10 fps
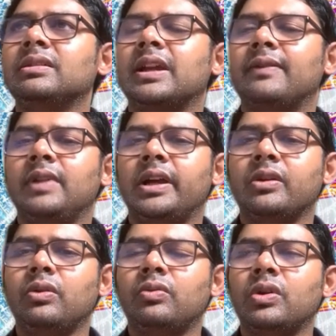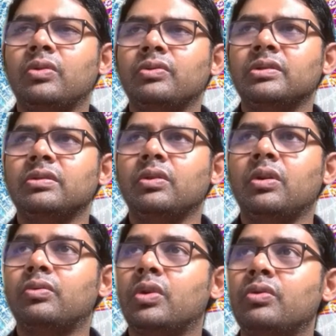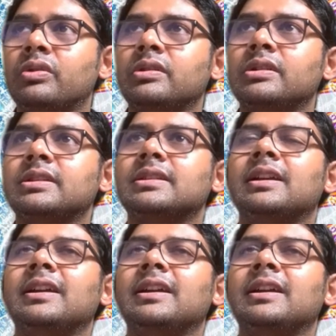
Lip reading: kind of like auroras, auroras.